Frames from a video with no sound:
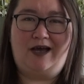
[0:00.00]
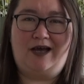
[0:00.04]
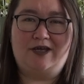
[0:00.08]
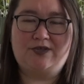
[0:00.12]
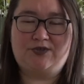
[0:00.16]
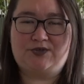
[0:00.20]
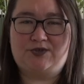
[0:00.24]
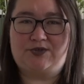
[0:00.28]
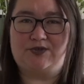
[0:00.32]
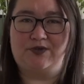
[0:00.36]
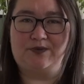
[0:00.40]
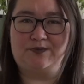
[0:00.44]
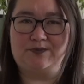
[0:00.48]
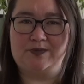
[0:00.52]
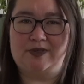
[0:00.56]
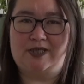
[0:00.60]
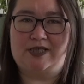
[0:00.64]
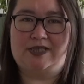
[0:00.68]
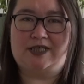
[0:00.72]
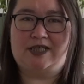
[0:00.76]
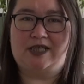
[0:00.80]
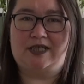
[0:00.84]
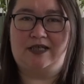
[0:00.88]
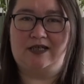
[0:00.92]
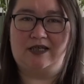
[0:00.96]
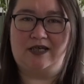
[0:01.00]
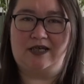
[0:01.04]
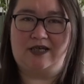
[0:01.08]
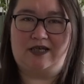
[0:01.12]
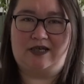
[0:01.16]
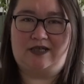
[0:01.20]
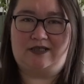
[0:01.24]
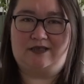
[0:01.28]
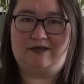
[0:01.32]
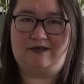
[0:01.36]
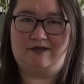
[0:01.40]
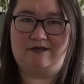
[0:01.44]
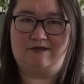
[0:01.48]
and stopped knitting
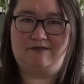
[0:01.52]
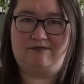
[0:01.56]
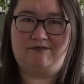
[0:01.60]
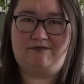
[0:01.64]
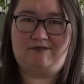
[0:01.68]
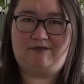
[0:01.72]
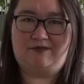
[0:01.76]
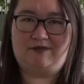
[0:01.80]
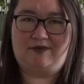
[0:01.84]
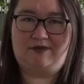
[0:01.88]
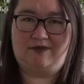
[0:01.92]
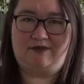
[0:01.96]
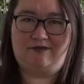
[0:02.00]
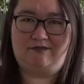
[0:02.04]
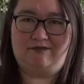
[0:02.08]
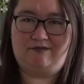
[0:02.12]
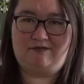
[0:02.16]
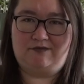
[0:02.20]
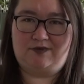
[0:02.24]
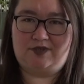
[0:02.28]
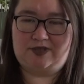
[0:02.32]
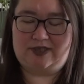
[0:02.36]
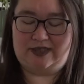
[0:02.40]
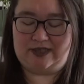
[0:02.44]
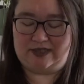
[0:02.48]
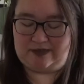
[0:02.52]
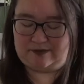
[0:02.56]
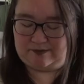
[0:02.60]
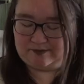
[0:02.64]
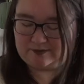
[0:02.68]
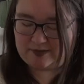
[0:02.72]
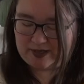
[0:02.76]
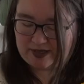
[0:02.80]
and think